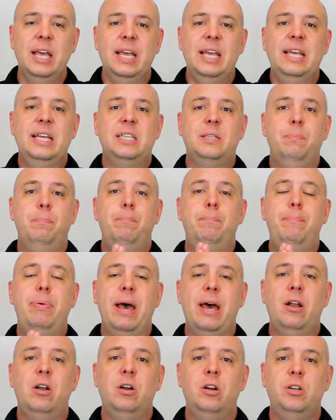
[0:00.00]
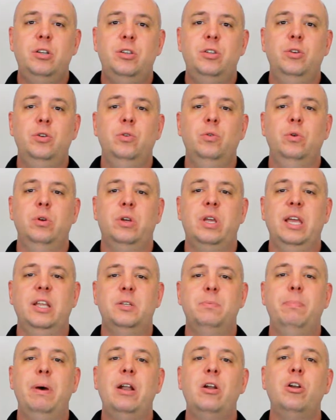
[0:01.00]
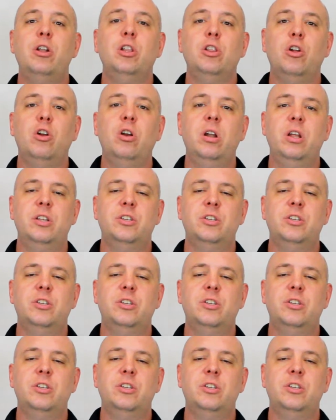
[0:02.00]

is it's better to learn,